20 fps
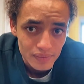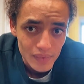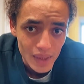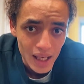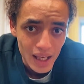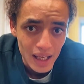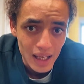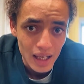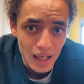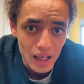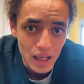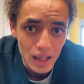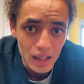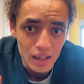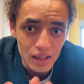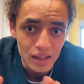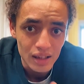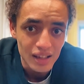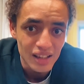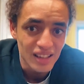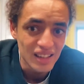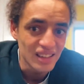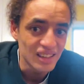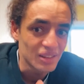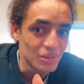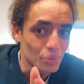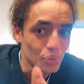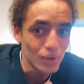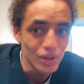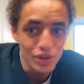
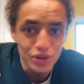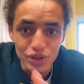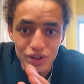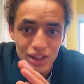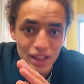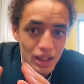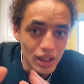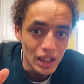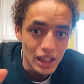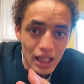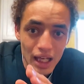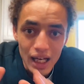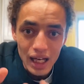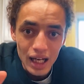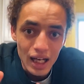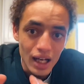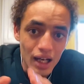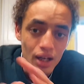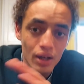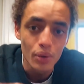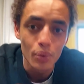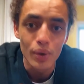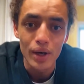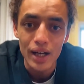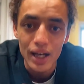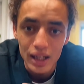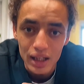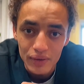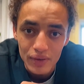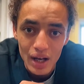and we'll see what
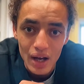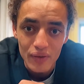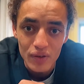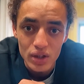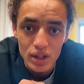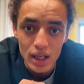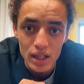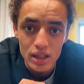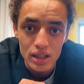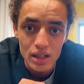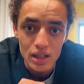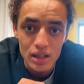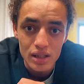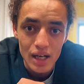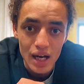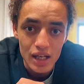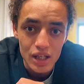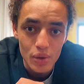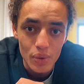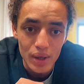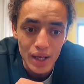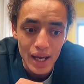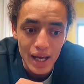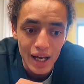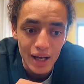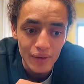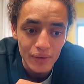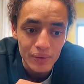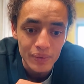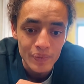kind of conversation and chat you want to
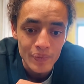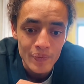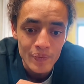have.